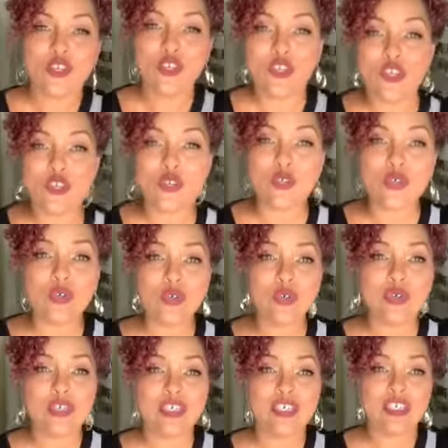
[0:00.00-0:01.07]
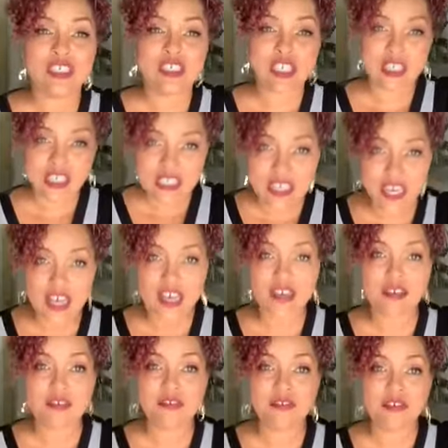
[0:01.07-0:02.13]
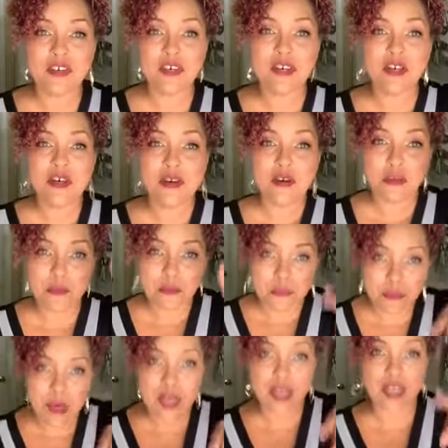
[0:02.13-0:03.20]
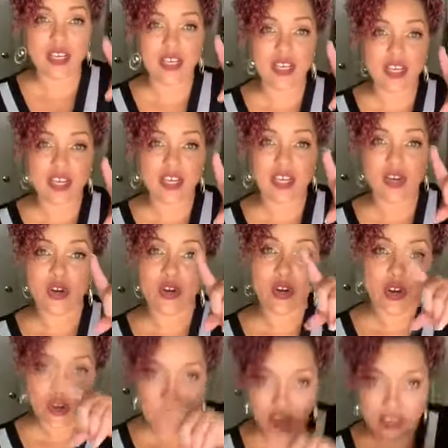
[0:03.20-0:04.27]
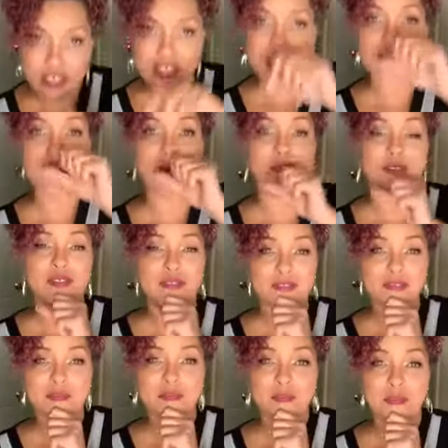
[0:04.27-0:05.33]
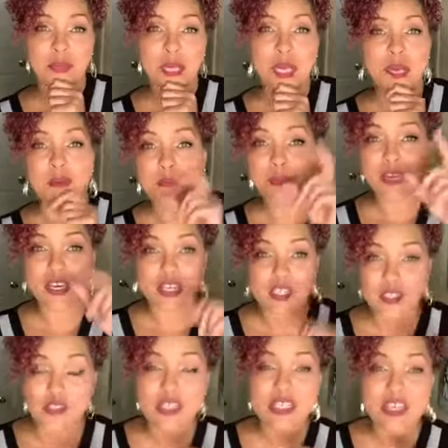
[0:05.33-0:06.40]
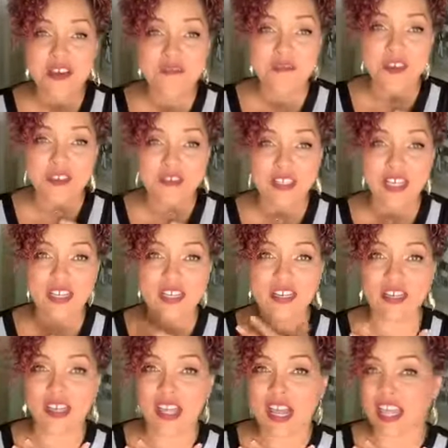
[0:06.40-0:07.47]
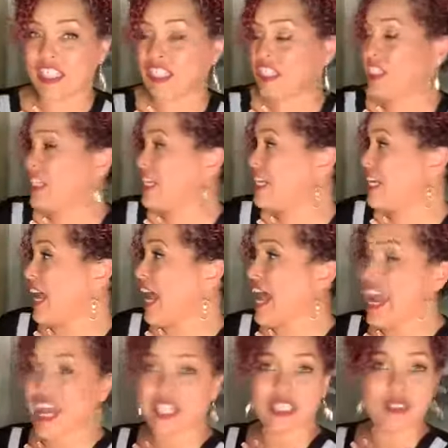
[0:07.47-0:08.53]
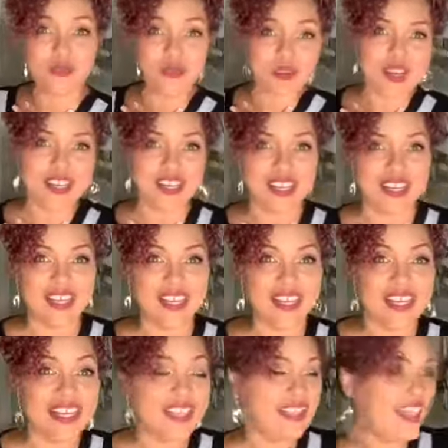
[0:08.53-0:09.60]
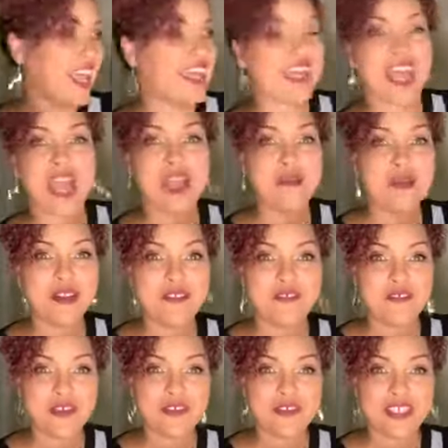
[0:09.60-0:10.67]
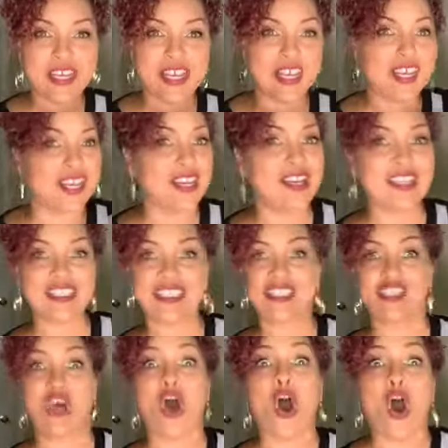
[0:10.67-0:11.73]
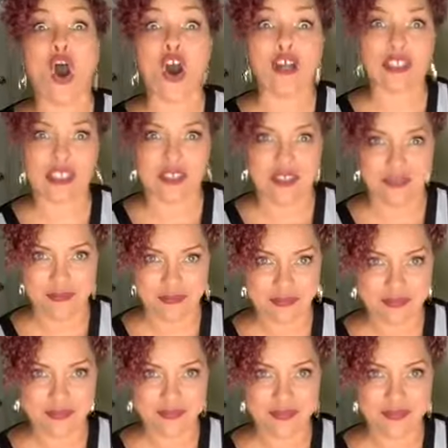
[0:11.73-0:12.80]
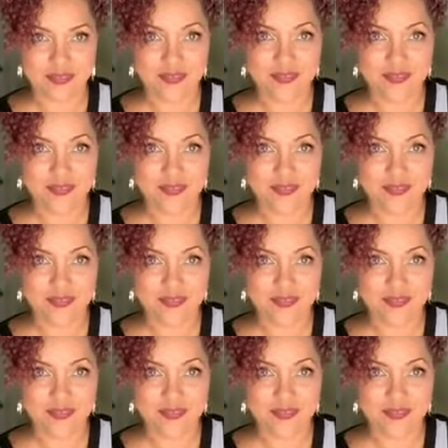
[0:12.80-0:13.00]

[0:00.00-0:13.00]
you just left money on the table. Because you said 15 and they're like, shit, I had 20. They came in at 15. This is awesome.